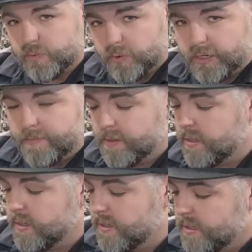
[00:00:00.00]
one
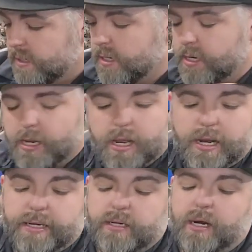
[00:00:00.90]

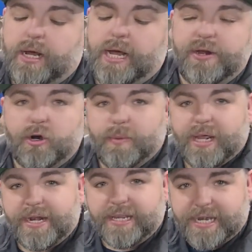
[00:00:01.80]
on here. Normally
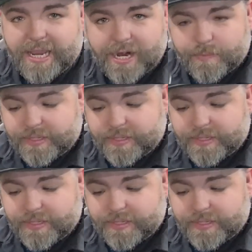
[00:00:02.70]
on like an ARP